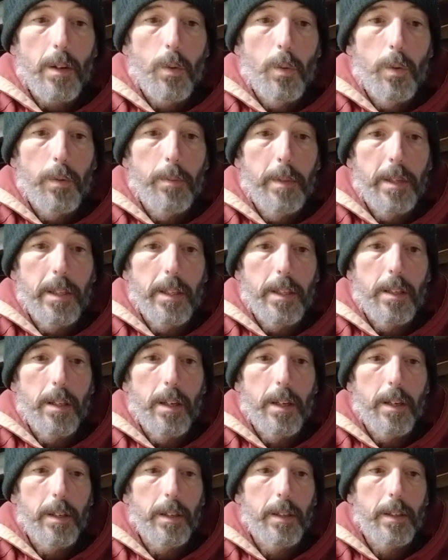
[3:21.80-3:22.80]
with me
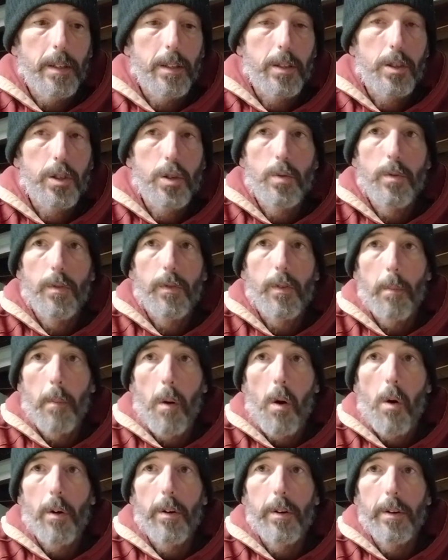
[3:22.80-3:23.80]
shooting for
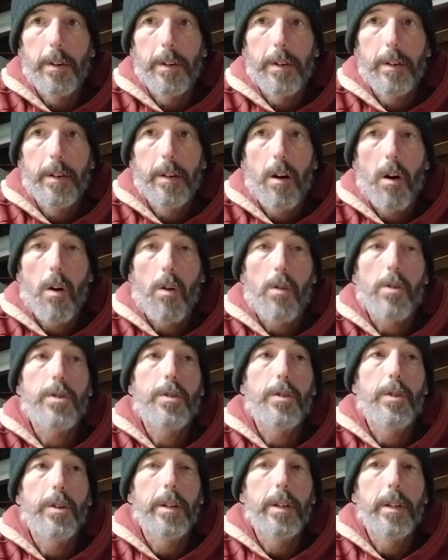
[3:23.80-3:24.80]
Martin
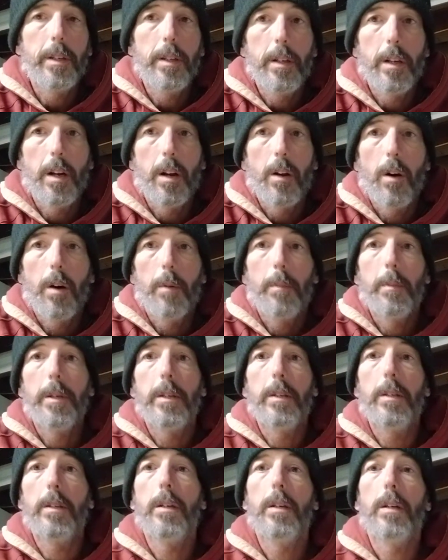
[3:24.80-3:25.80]
archery, you know, I'll
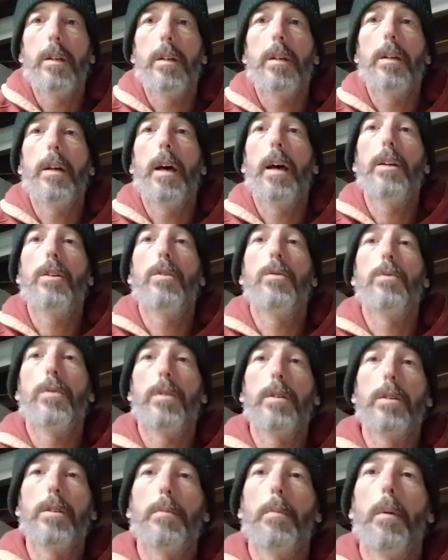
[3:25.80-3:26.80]
be, I use
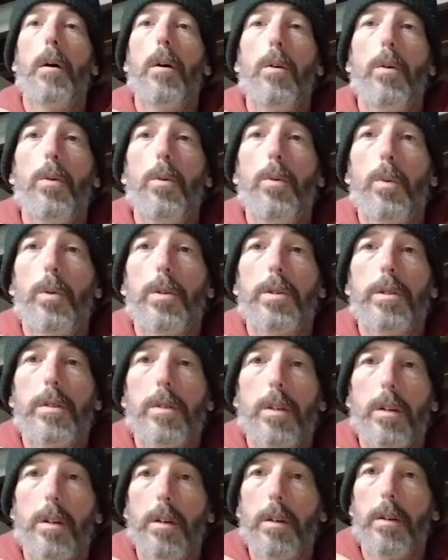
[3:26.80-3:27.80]
this bow, which
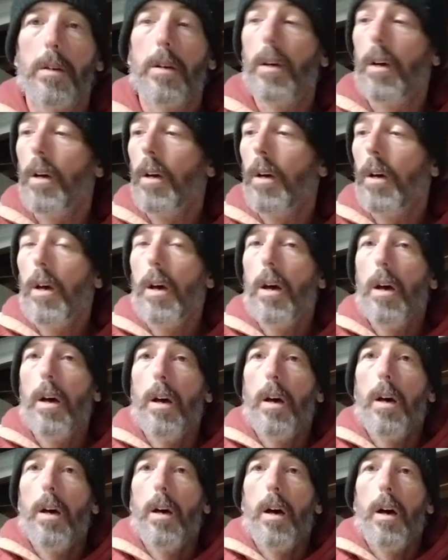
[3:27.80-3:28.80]
is a,
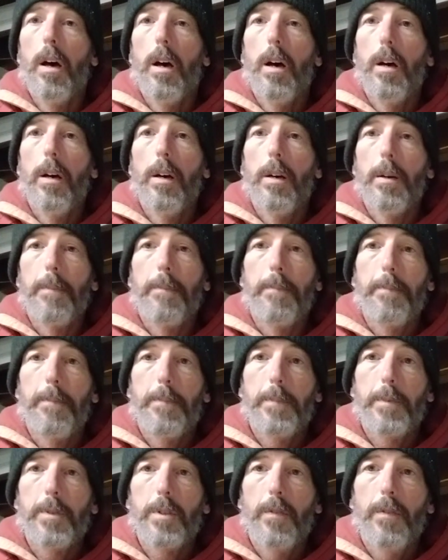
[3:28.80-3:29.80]
a
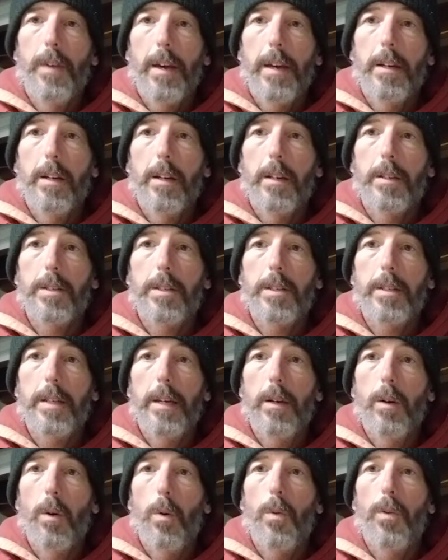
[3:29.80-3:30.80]
Savannah
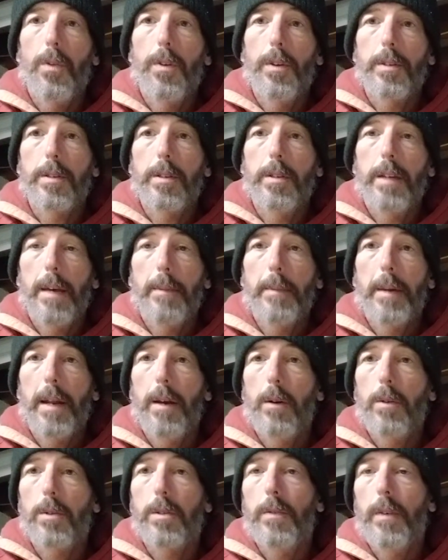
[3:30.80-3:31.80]
Stealth. It's a Damon
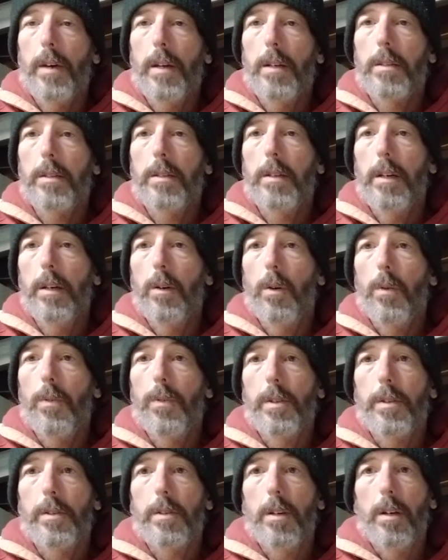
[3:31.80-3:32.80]
Howatt Savannah
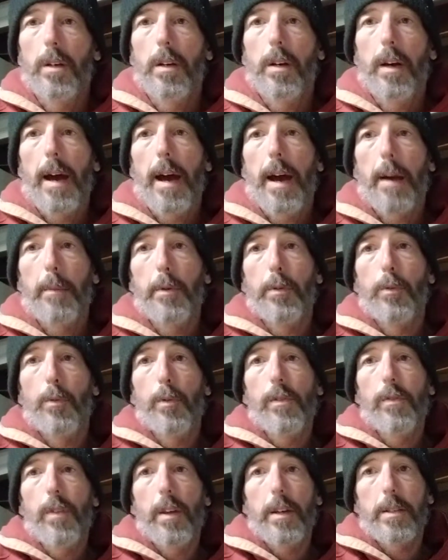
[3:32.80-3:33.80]
Stealth. It's a hybrid
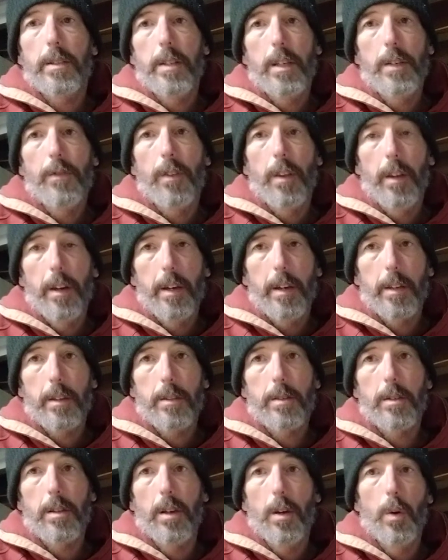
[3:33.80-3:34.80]
reflex
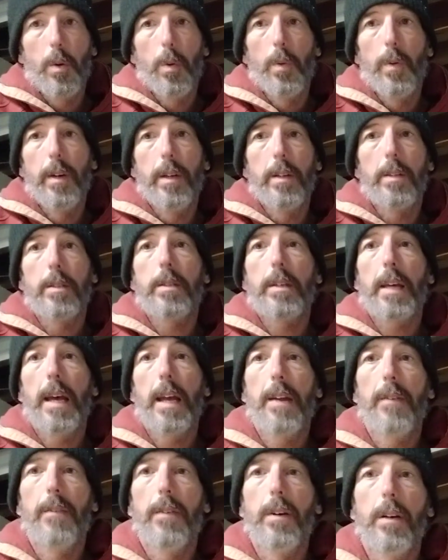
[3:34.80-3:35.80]
deflex, so it's
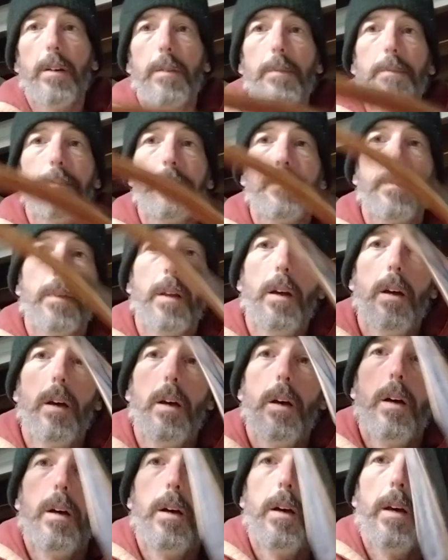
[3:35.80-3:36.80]
kind of
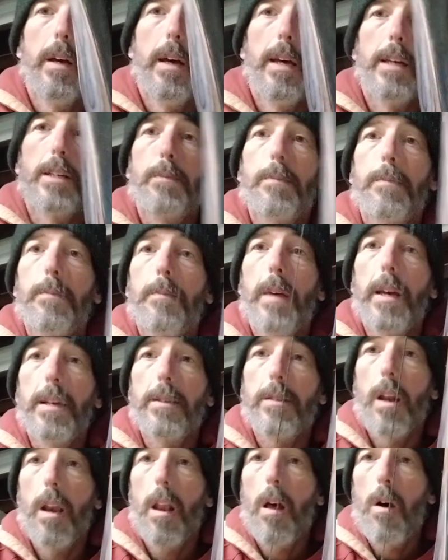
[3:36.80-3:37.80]
a, it's,
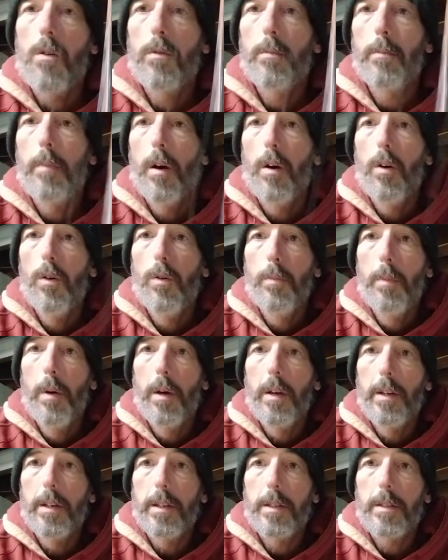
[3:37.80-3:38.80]
it's a longbow,
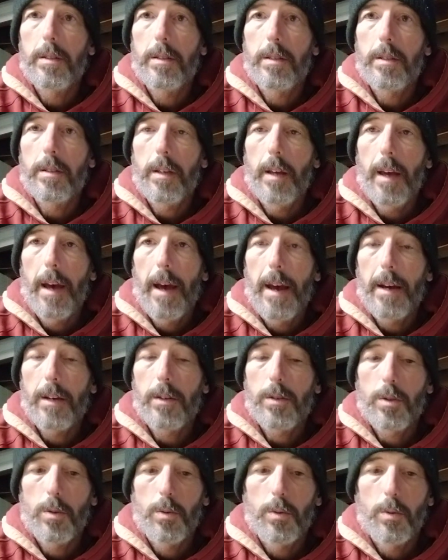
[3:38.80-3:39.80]
but it's
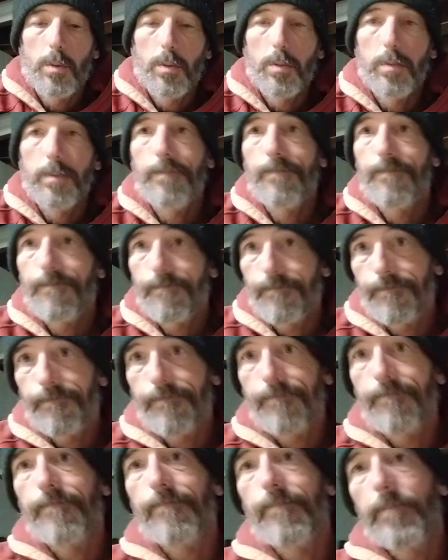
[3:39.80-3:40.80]
actual,
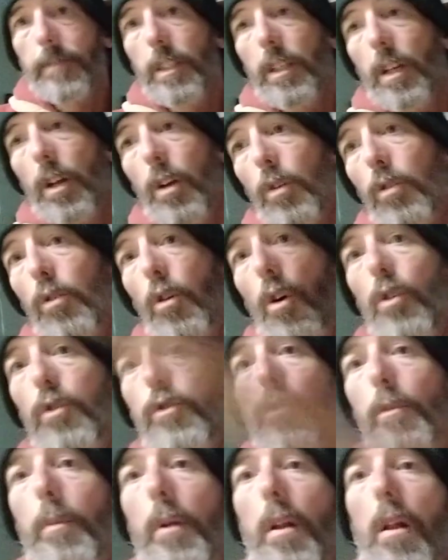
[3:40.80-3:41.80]
you know,
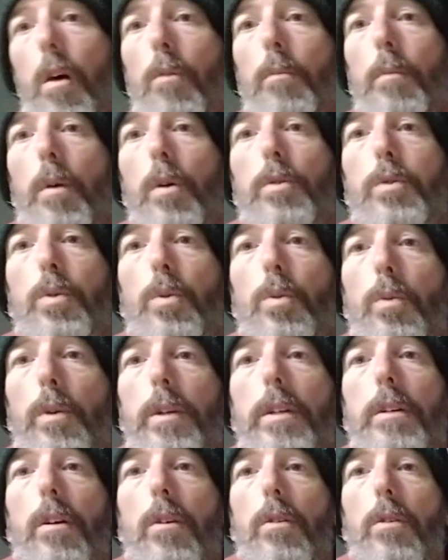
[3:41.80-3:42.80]
across from a longbow to a
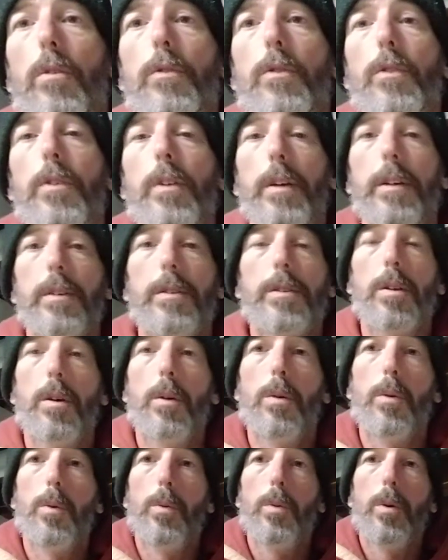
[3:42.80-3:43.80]
recurve.
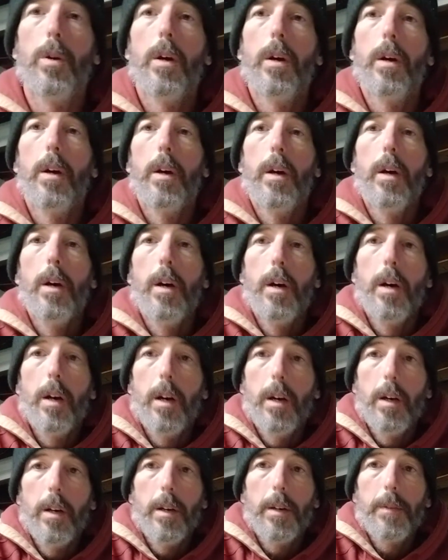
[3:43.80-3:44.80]
So
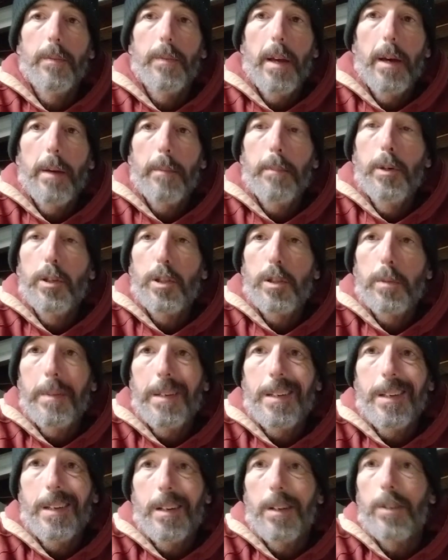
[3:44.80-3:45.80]
uh, that puts
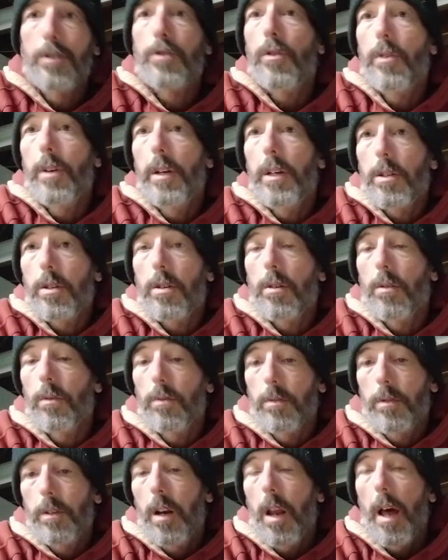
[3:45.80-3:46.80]
me in a
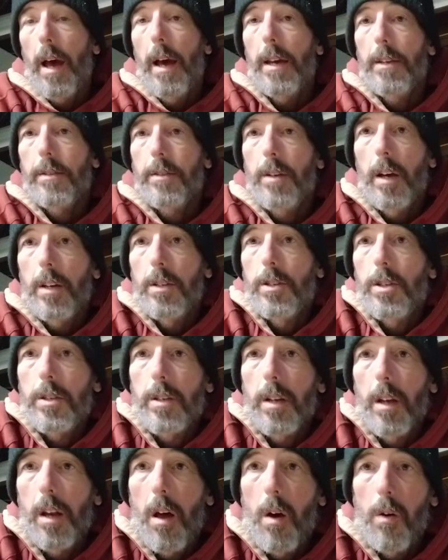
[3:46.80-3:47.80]
traditional class, not
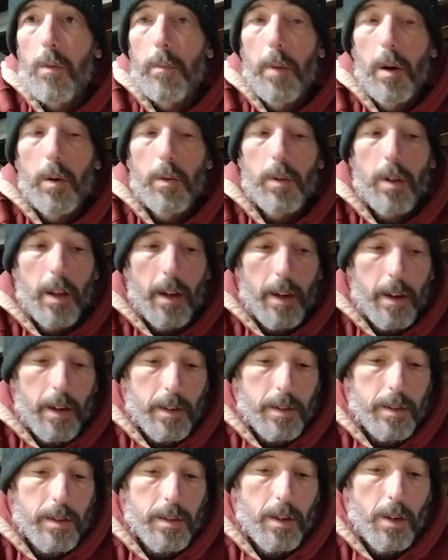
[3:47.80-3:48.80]
just a longbow
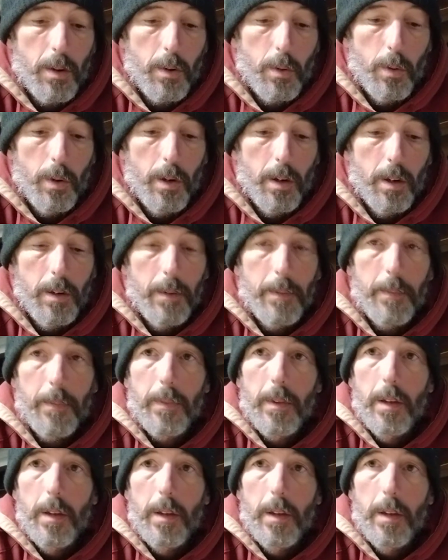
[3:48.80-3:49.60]
class. So, uh,